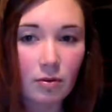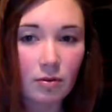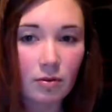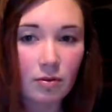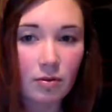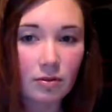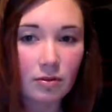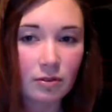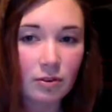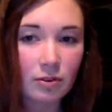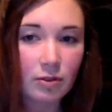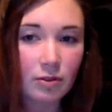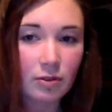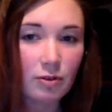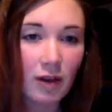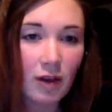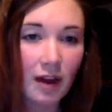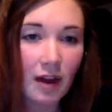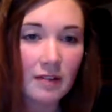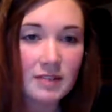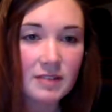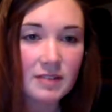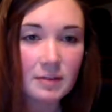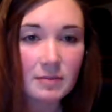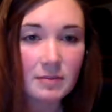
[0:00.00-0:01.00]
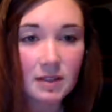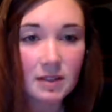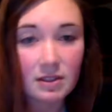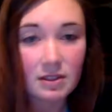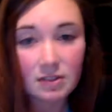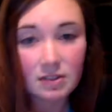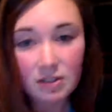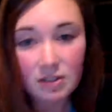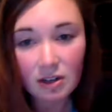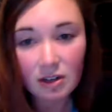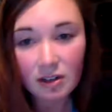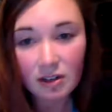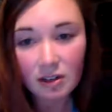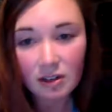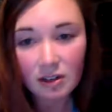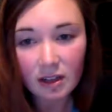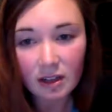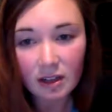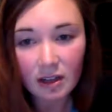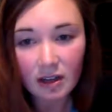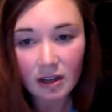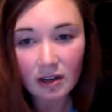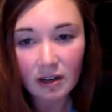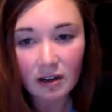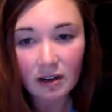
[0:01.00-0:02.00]
you have something started
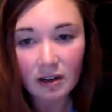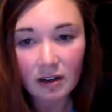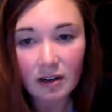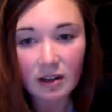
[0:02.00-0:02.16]
there.